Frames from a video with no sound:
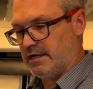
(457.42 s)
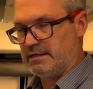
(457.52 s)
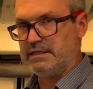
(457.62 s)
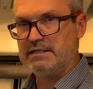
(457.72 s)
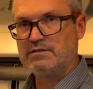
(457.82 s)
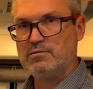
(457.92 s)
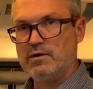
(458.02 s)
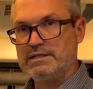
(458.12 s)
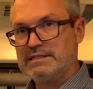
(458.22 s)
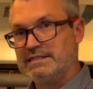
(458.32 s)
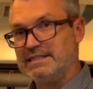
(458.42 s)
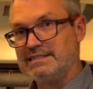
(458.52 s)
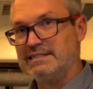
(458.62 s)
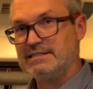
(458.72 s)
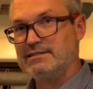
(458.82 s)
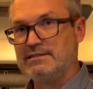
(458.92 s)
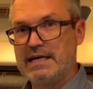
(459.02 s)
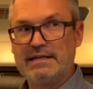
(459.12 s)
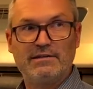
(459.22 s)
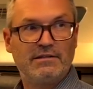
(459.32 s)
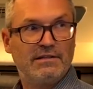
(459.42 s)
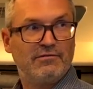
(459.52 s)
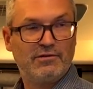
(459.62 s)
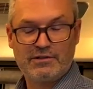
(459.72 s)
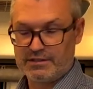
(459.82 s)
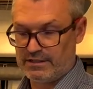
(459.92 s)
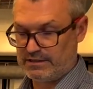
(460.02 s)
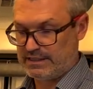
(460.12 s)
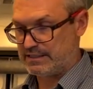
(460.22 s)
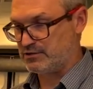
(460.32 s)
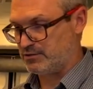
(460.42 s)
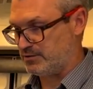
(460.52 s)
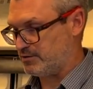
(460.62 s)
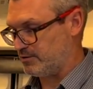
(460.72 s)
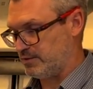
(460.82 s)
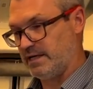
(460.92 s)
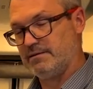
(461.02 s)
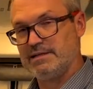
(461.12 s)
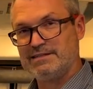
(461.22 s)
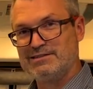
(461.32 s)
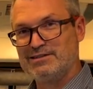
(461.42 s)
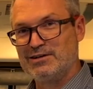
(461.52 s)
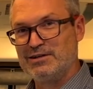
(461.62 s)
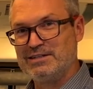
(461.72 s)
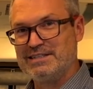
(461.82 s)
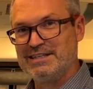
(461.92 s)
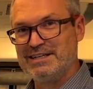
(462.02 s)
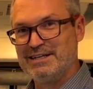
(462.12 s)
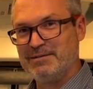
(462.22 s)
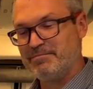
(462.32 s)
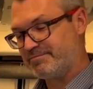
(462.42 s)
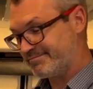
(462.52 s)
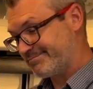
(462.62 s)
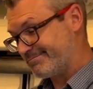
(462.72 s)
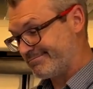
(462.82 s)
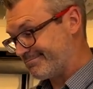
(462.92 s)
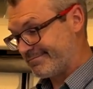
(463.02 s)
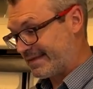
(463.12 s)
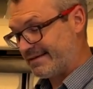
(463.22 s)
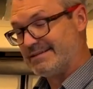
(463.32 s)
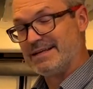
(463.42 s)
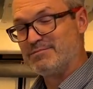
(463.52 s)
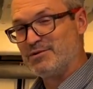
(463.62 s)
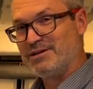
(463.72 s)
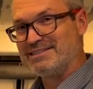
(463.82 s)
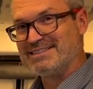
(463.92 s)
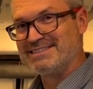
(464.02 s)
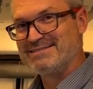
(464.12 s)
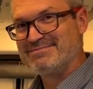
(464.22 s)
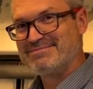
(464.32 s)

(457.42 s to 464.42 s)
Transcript: this once this is at a different texture. So yeah, let's start that process.